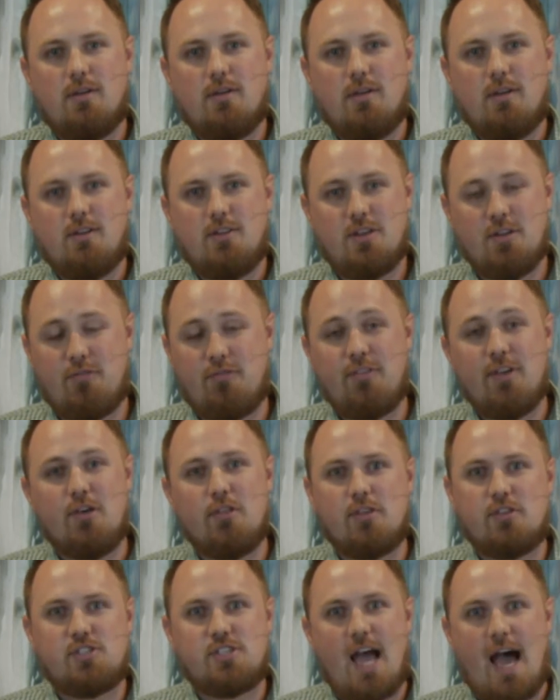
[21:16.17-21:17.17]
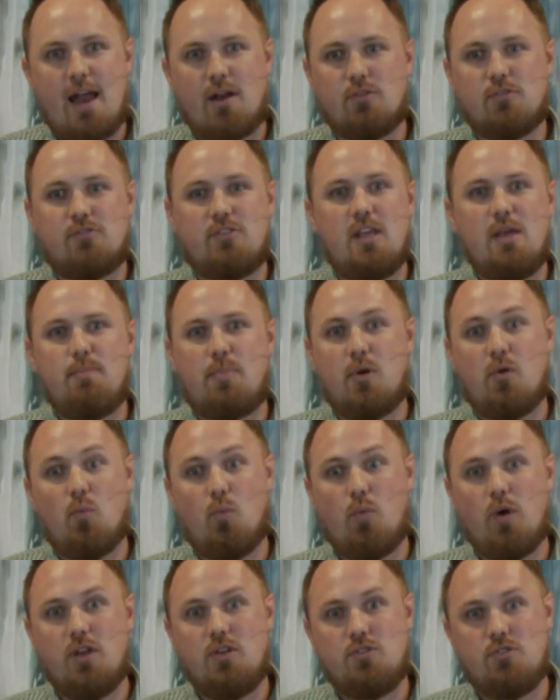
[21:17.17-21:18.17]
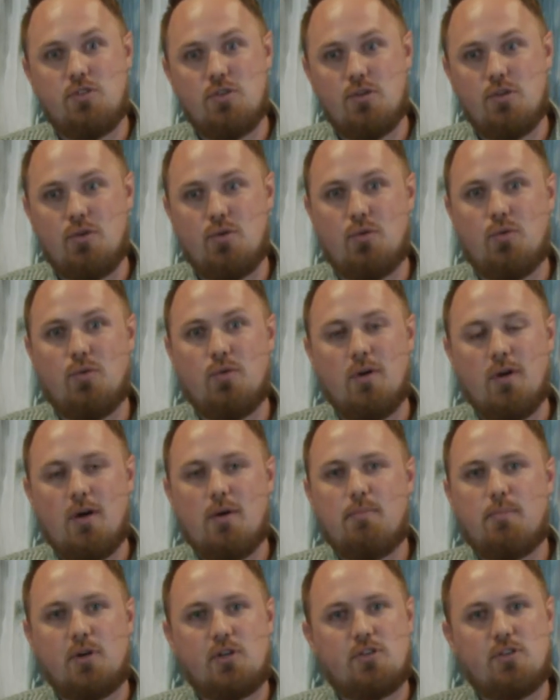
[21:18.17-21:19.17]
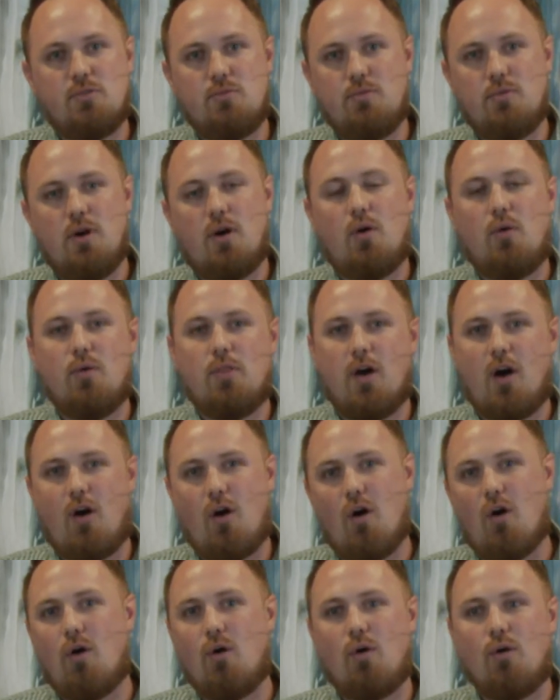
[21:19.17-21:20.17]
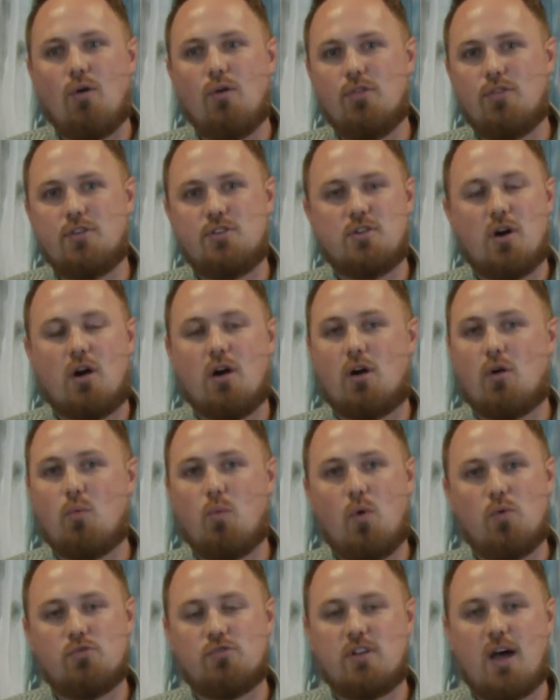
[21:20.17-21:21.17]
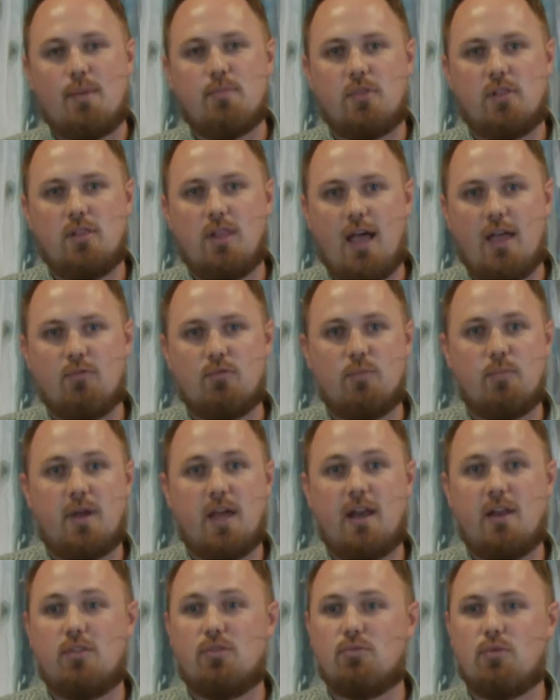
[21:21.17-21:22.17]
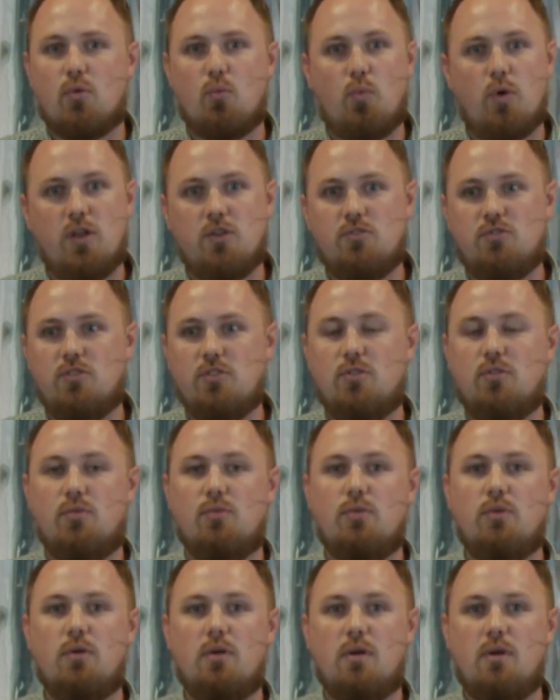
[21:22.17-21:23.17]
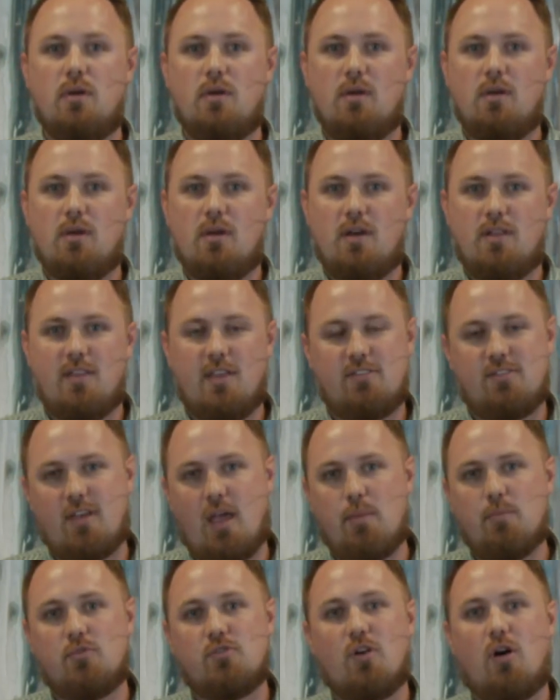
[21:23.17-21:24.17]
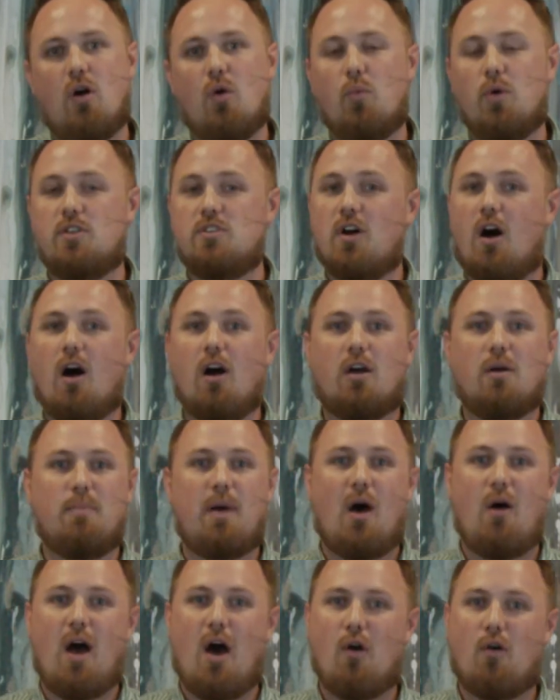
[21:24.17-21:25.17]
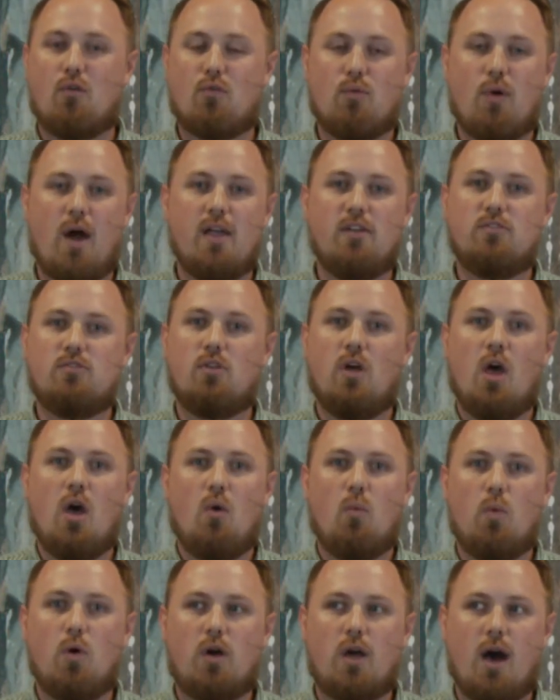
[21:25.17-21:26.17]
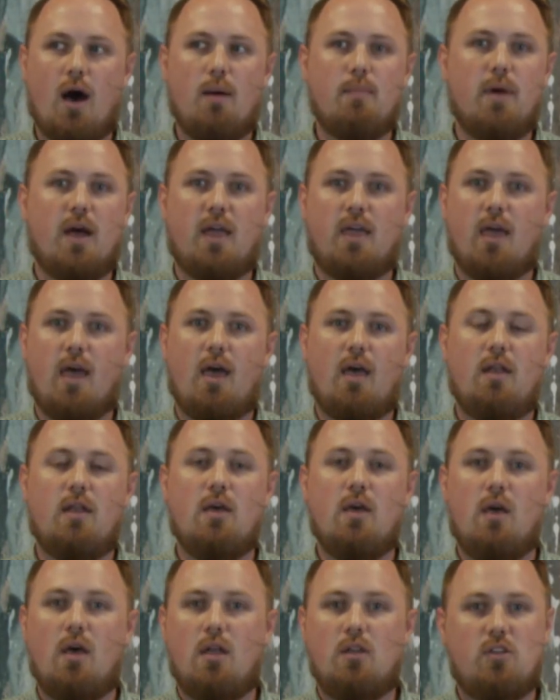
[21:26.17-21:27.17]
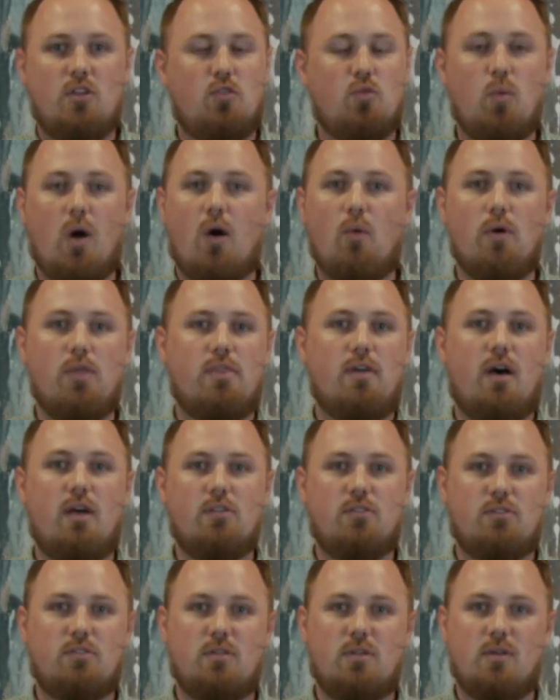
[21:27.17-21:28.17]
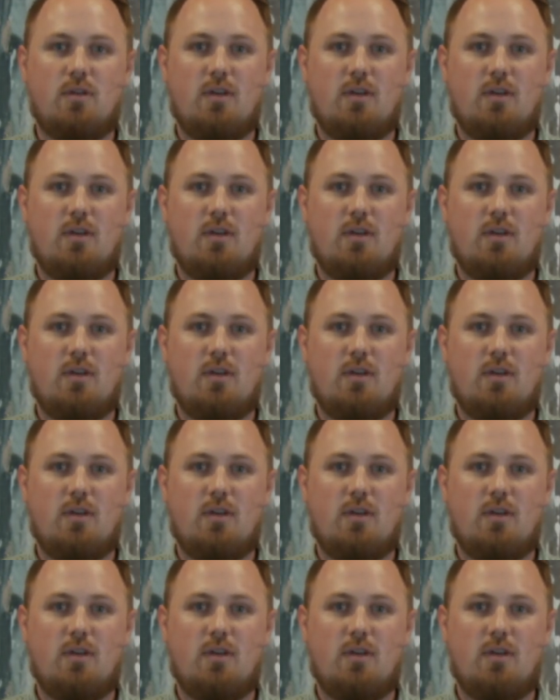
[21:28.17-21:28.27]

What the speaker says: Do you feel the shadows deepen? We do. But do you know that all the dark won't stop the light from getting through? We do. In the same song, we talk about how Christ will come again to dwell with us.